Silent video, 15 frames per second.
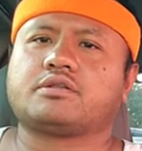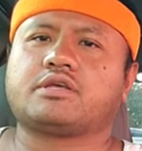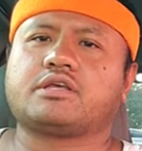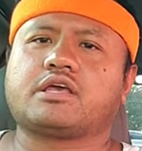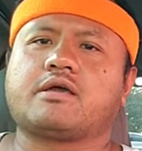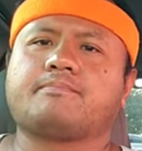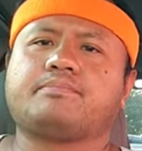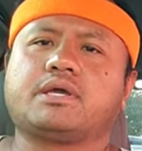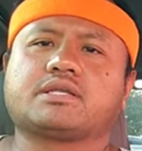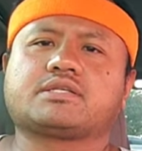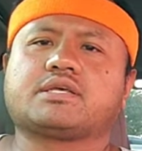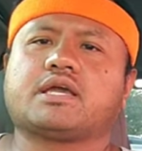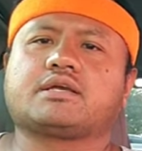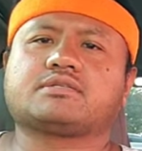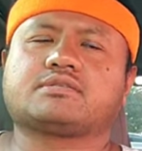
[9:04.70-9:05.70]
They have big
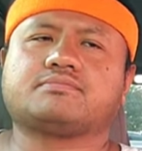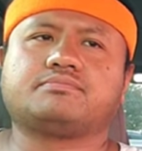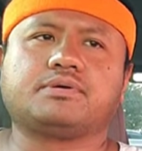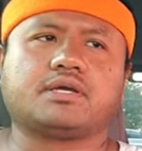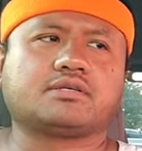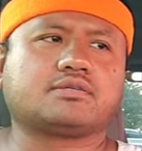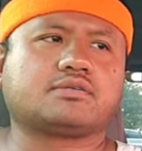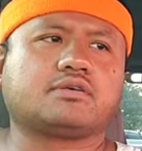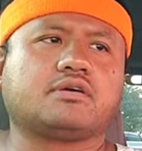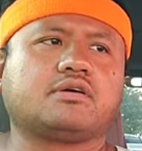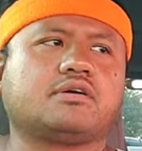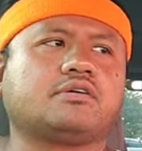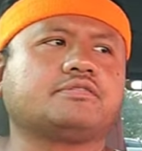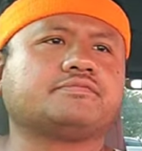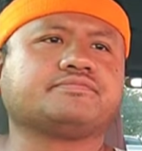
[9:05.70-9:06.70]
techs, big
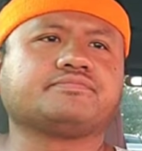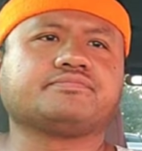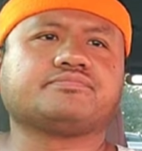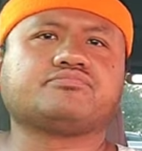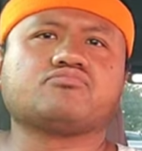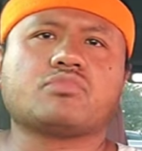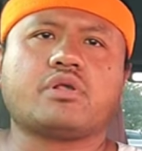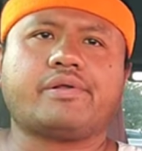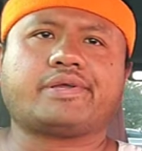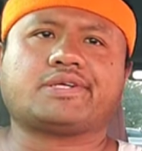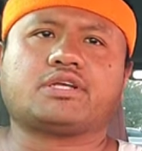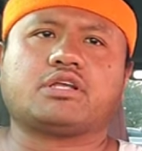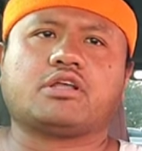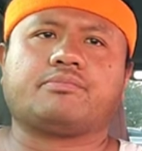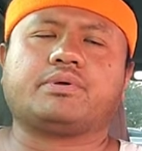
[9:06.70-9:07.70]
uh,
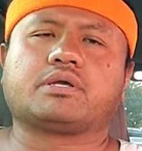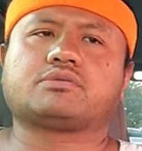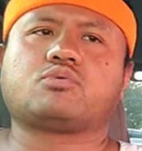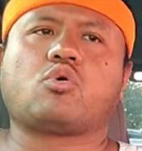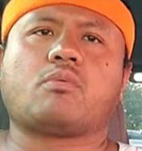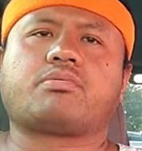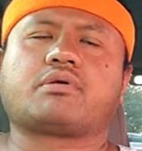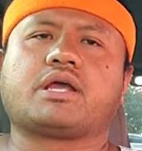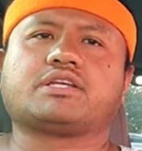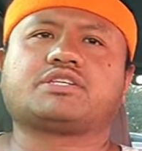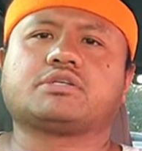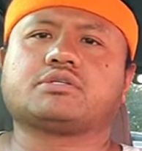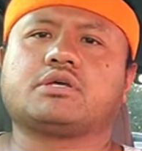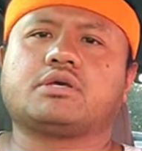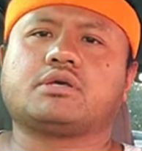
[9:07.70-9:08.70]
big
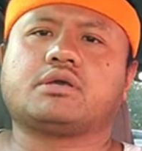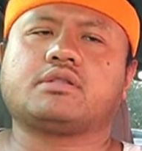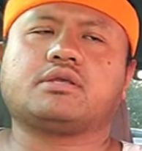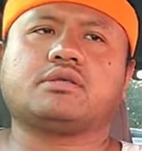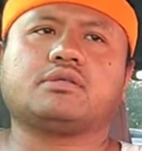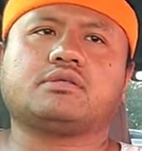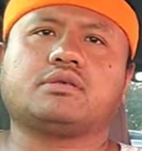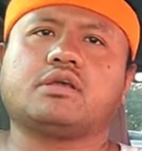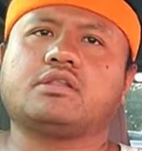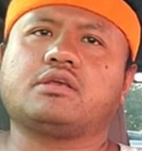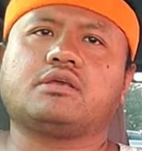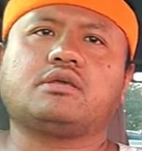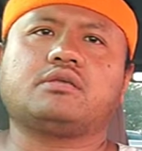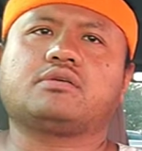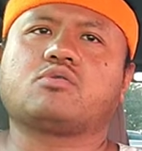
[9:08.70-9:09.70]
corporation there. Any
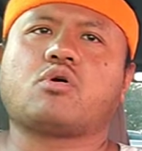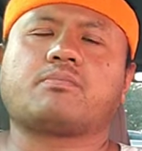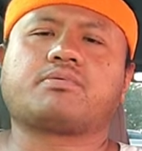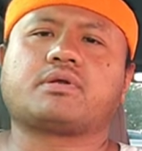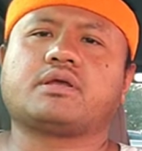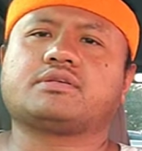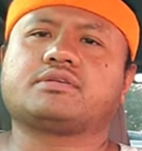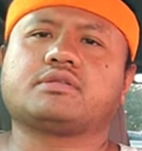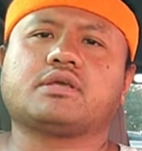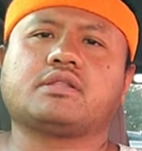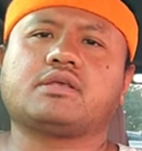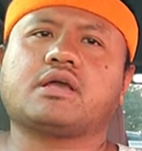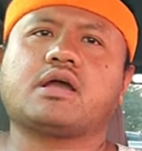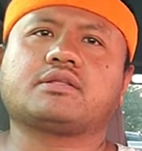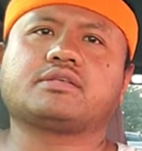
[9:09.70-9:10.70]
any corporation,
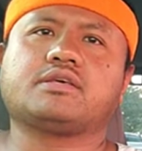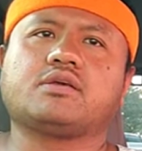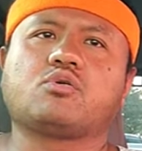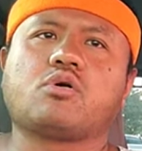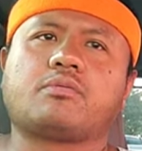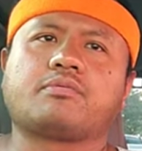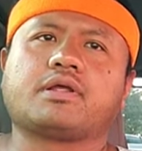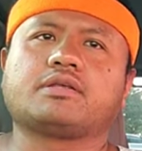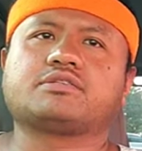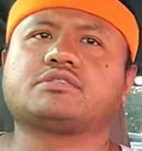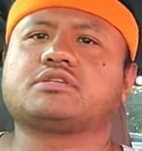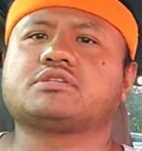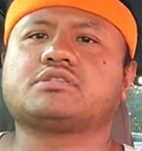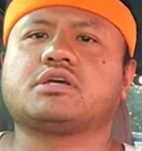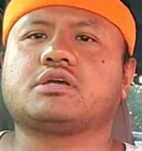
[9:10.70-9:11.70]
any IT
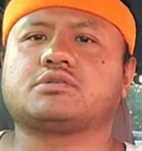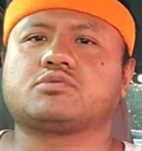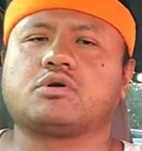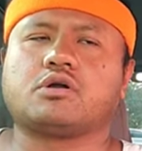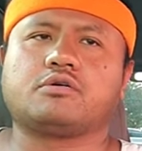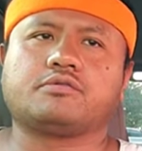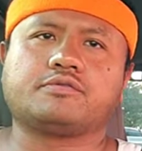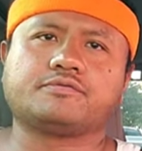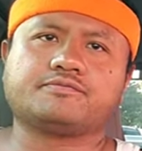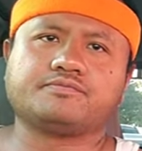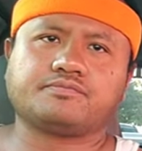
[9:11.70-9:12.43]
corporation is there as well.